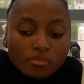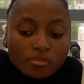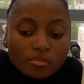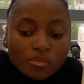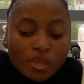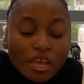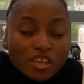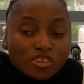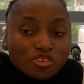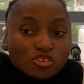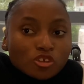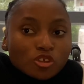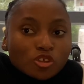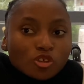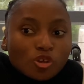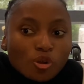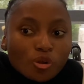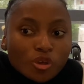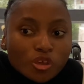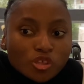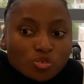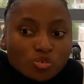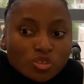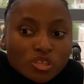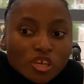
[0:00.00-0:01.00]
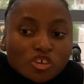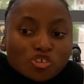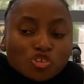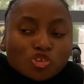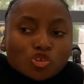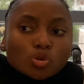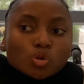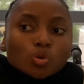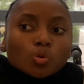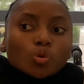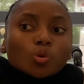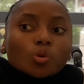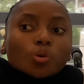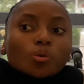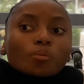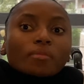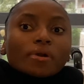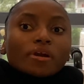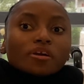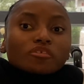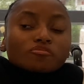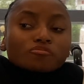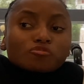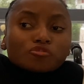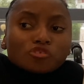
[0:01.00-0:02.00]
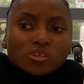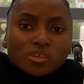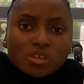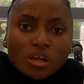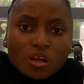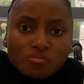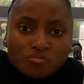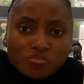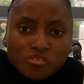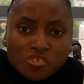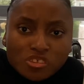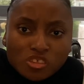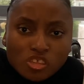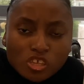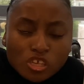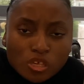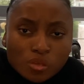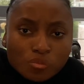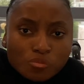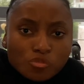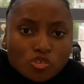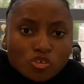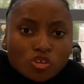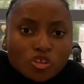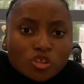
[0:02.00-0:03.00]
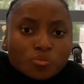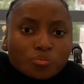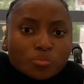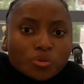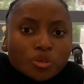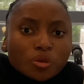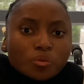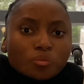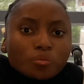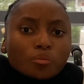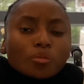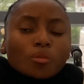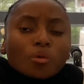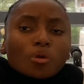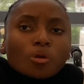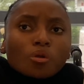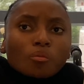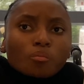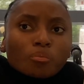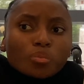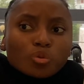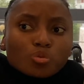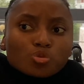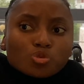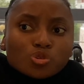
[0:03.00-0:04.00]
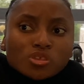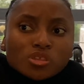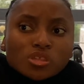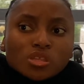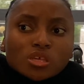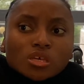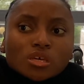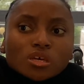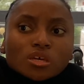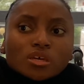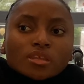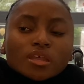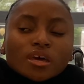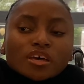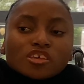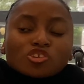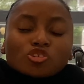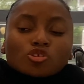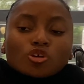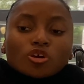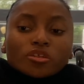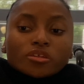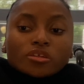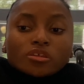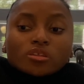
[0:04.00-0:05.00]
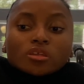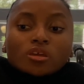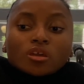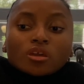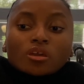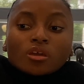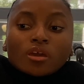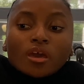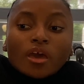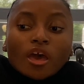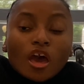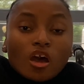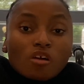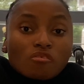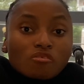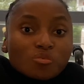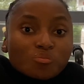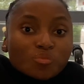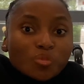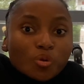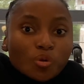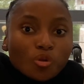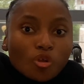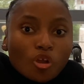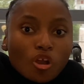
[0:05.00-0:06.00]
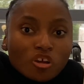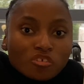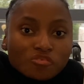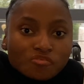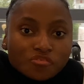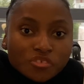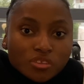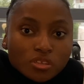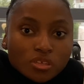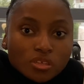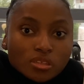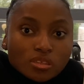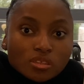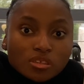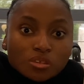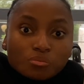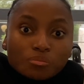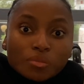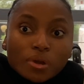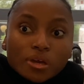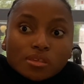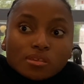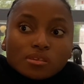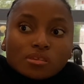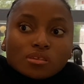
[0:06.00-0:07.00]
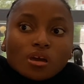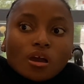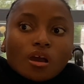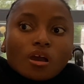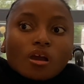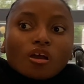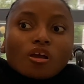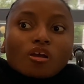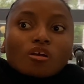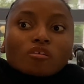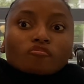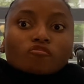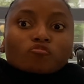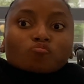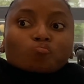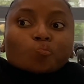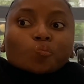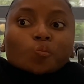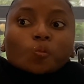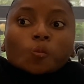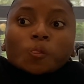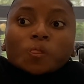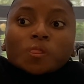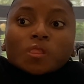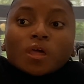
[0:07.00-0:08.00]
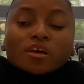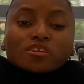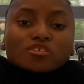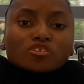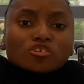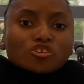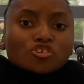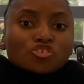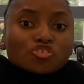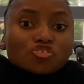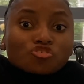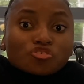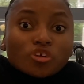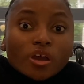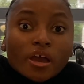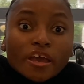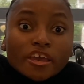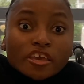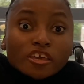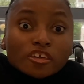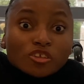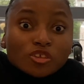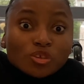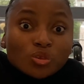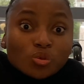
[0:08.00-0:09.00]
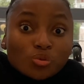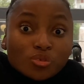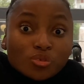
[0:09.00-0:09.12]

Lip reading: I started going to that school, my self-esteem started being boosted, I started having more confidence in myself, I started trying new